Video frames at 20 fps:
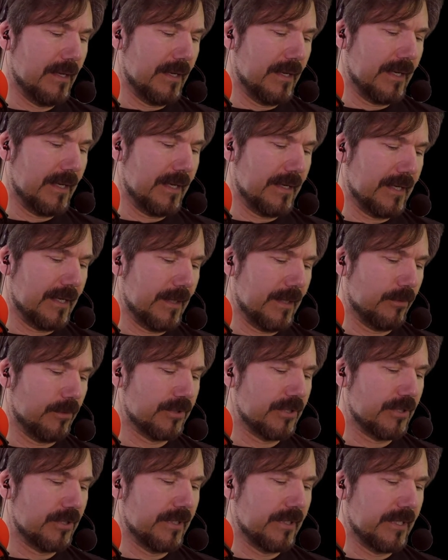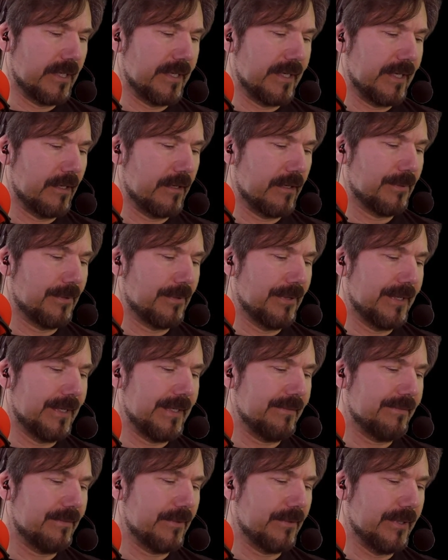And I will turn on
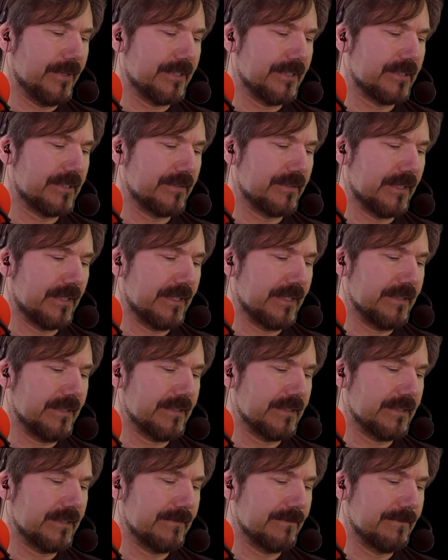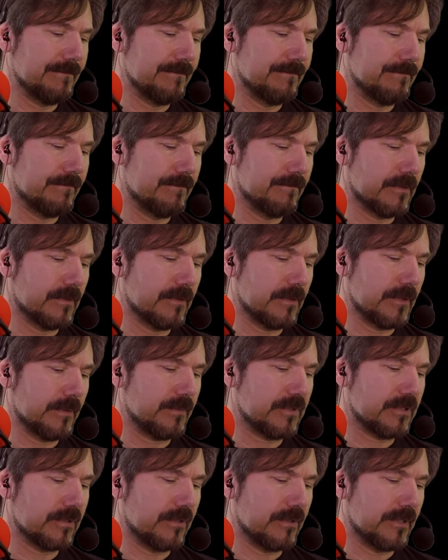AirPlay for this device.
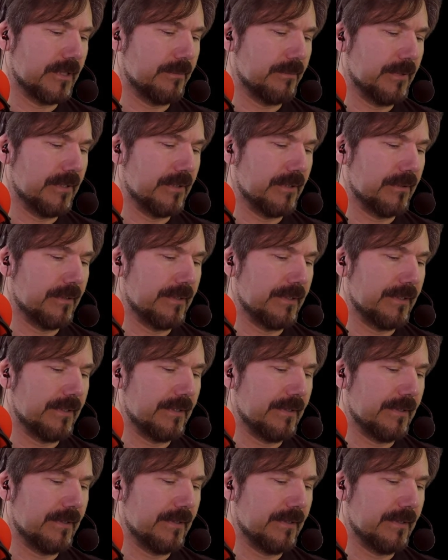It's already mirrored.